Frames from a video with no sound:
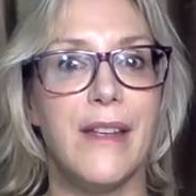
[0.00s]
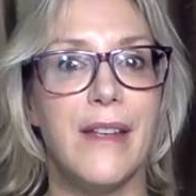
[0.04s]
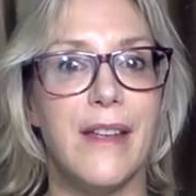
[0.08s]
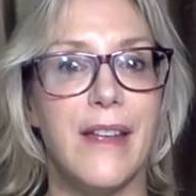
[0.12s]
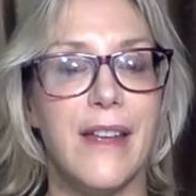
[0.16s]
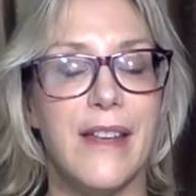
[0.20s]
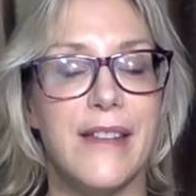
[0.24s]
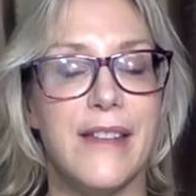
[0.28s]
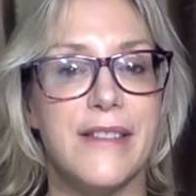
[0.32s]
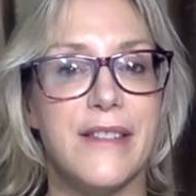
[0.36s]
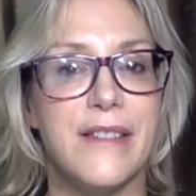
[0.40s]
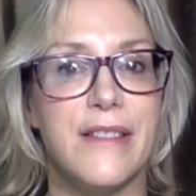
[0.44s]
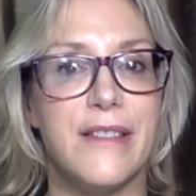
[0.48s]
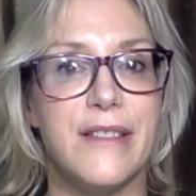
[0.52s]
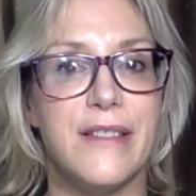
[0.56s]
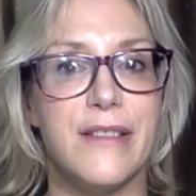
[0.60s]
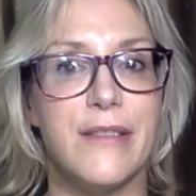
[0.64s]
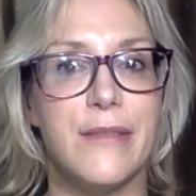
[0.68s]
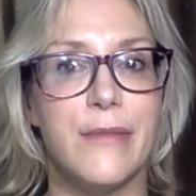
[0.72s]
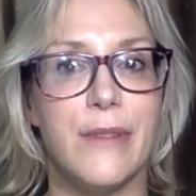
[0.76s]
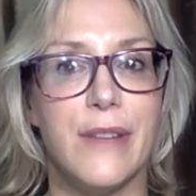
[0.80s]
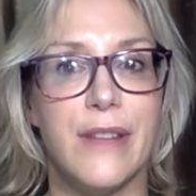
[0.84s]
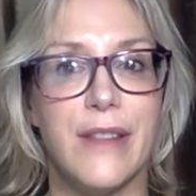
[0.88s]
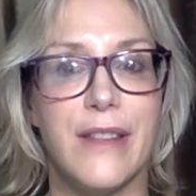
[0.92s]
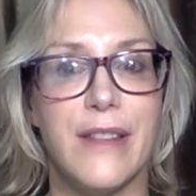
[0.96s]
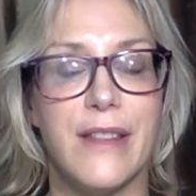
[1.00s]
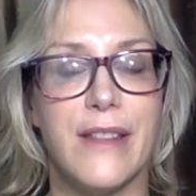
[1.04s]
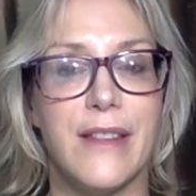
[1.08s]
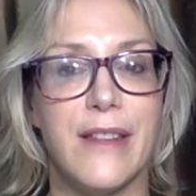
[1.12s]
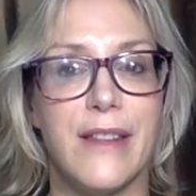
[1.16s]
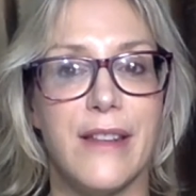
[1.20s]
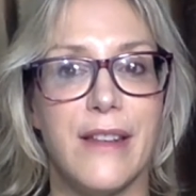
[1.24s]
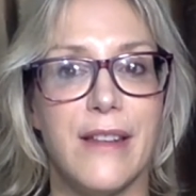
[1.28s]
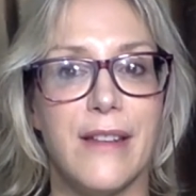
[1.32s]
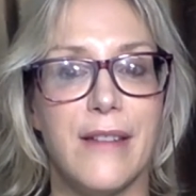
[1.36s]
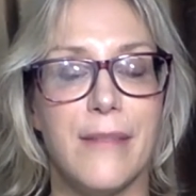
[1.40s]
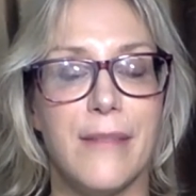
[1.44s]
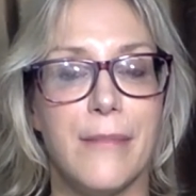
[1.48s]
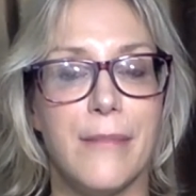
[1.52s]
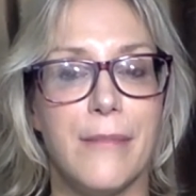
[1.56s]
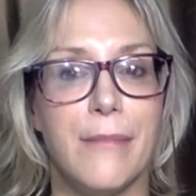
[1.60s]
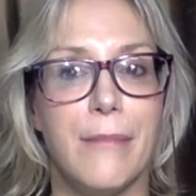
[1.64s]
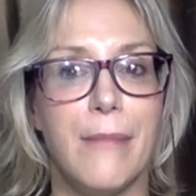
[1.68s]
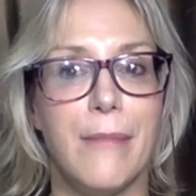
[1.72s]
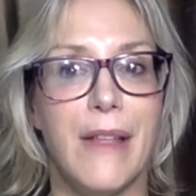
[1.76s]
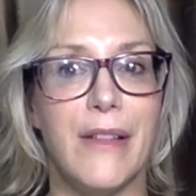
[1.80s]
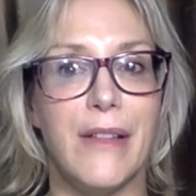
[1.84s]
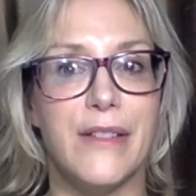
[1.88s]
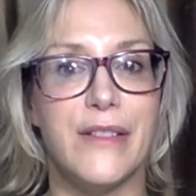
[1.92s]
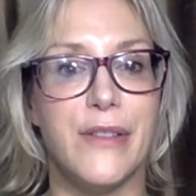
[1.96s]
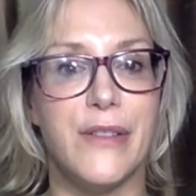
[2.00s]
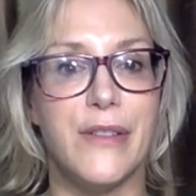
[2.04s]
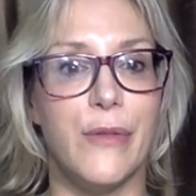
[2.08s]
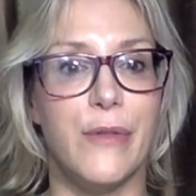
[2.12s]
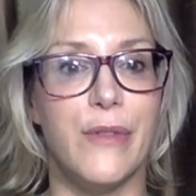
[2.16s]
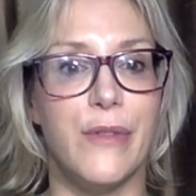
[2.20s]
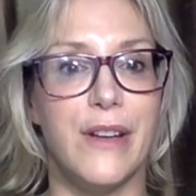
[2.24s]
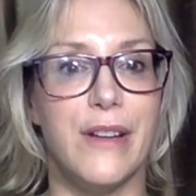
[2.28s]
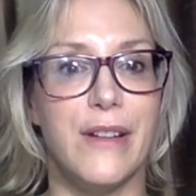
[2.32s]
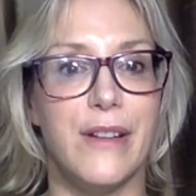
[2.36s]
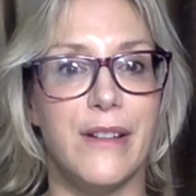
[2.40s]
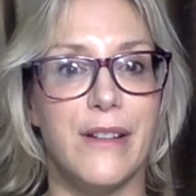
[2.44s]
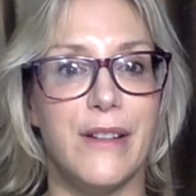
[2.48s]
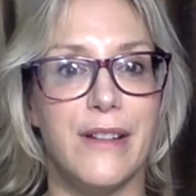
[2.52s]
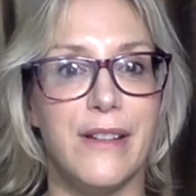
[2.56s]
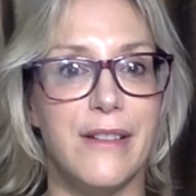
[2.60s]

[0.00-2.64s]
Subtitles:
It has to do with melatonin